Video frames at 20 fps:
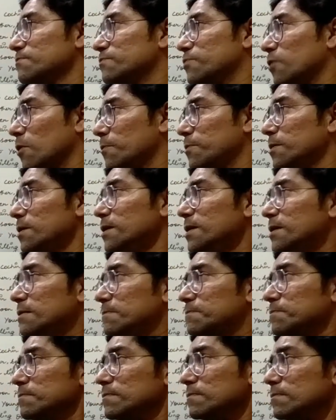properly.
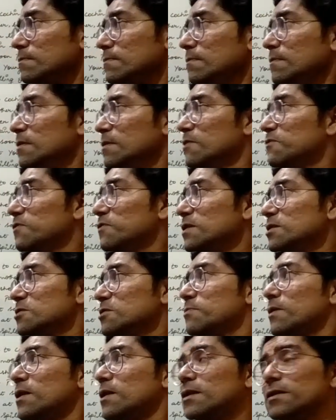The
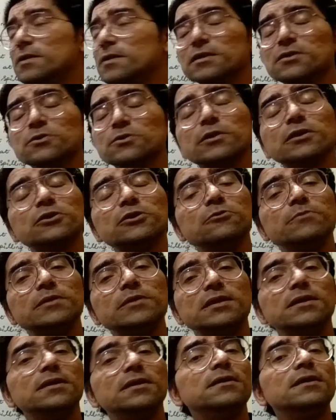first part is going to be
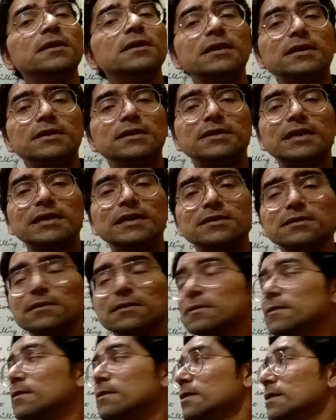the
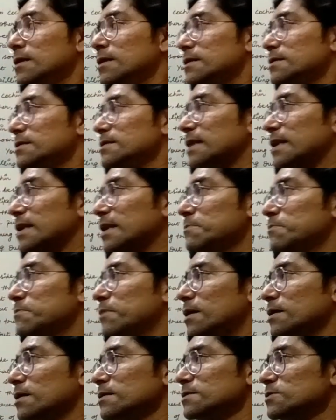title, second
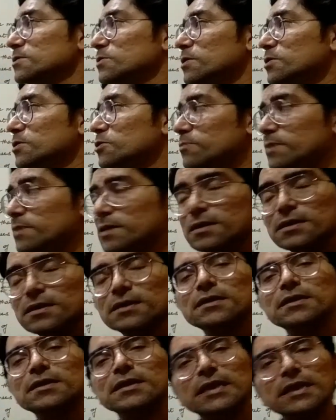part is going to be the
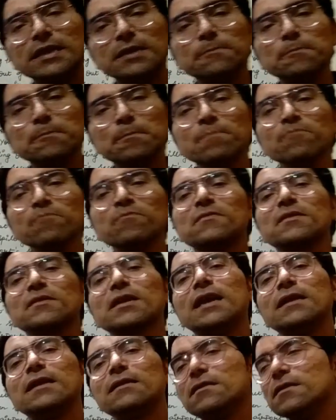theme,
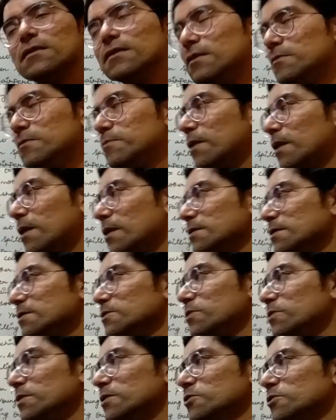and third part is
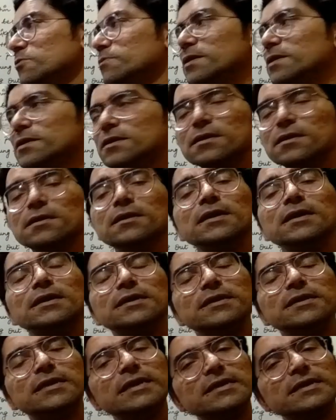going to be the
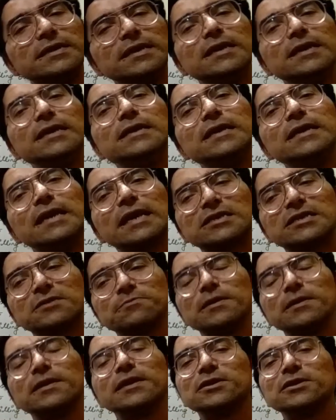detailed
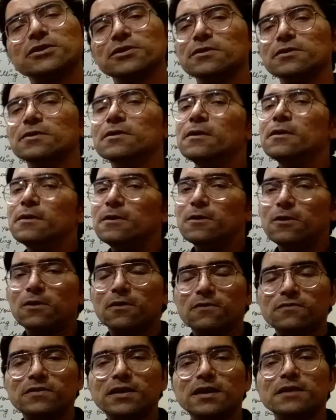explanation
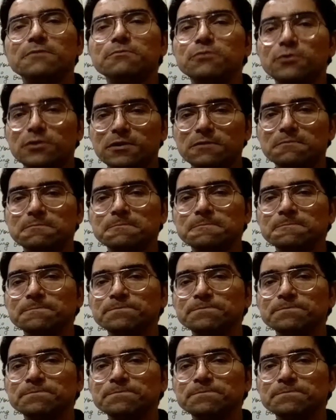of that poem.